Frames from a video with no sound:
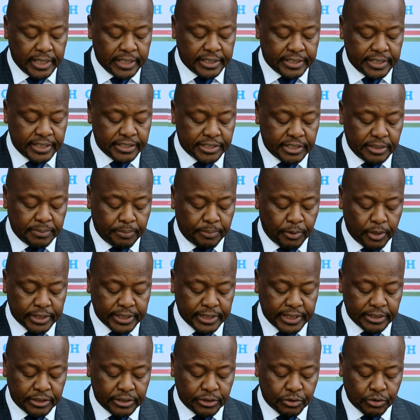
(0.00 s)
It is
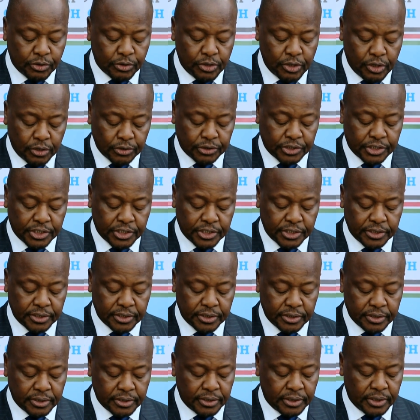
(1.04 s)
important to note
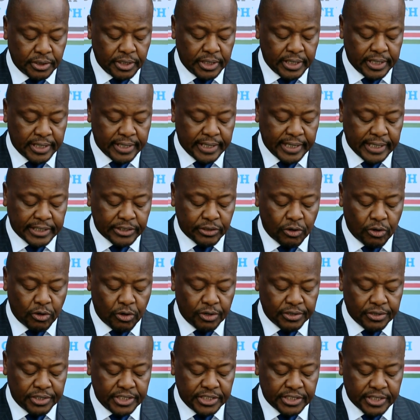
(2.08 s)
that
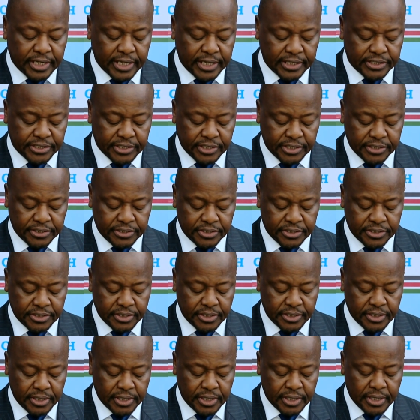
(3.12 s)
all these
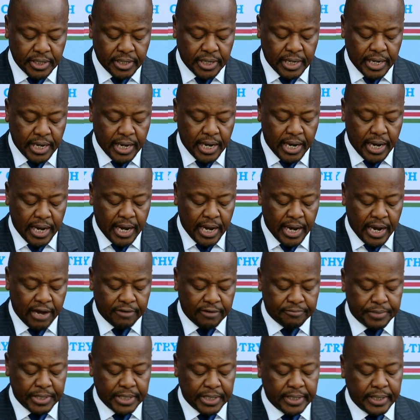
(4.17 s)
cases
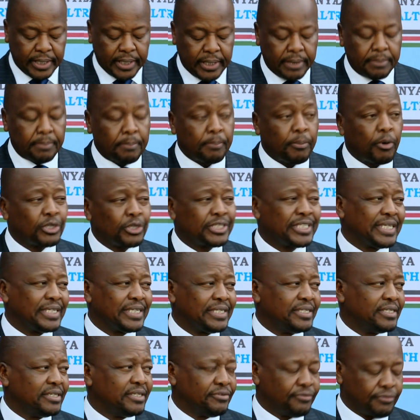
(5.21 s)
have been
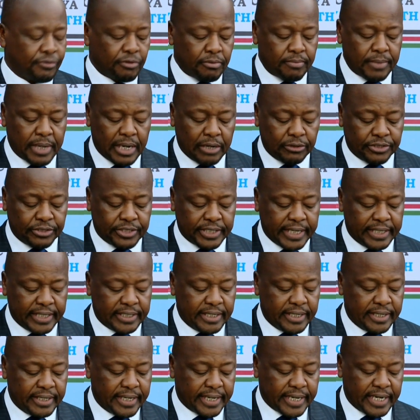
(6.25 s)
imported from
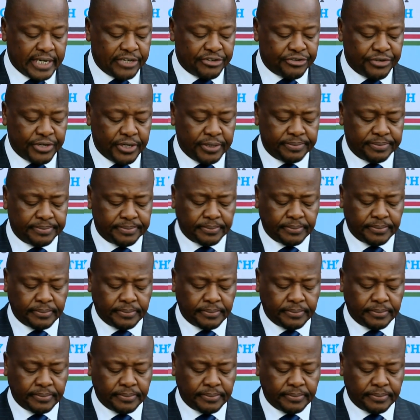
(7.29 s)
outside the country.